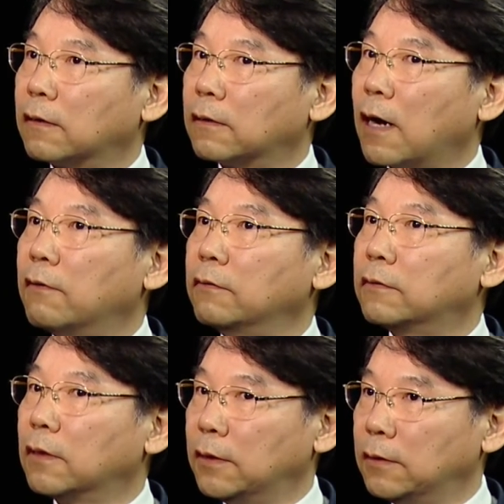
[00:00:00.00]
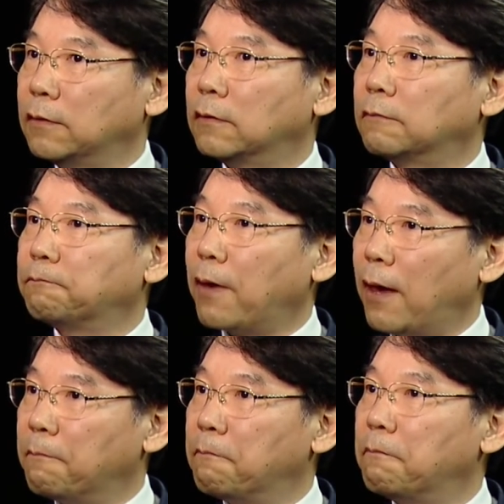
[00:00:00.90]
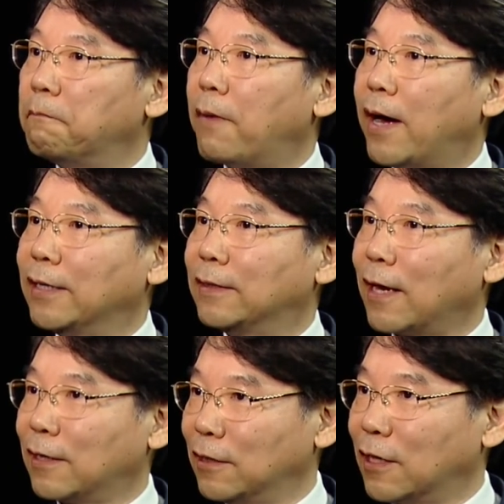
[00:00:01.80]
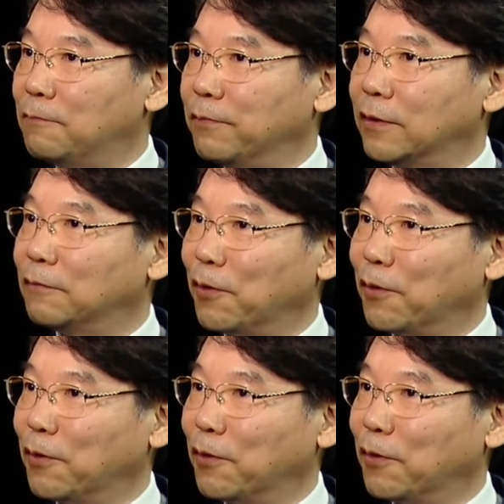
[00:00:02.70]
countering spam by technical means,